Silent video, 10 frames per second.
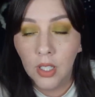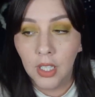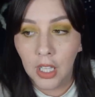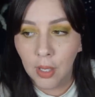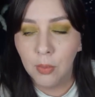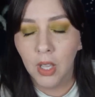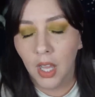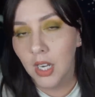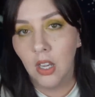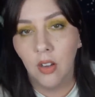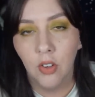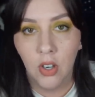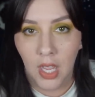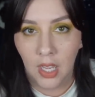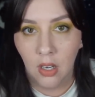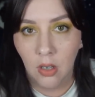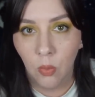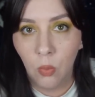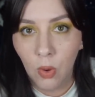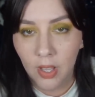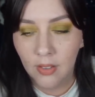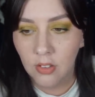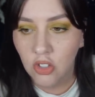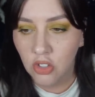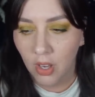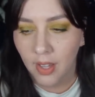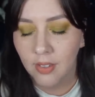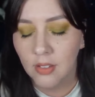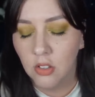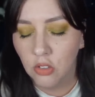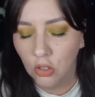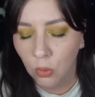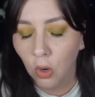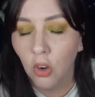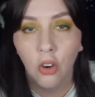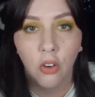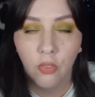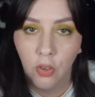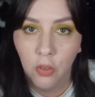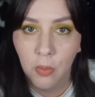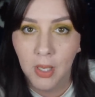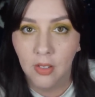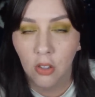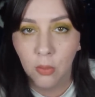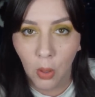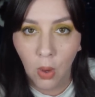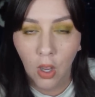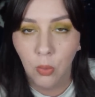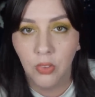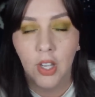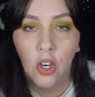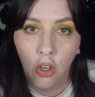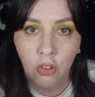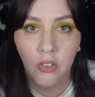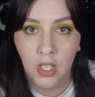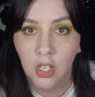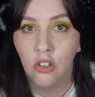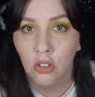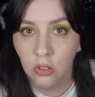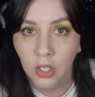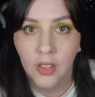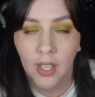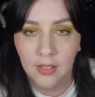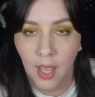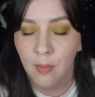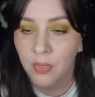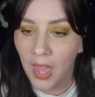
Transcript: him cutting off her hair was just to hurt her further because her mohawk was like her signature look at that time.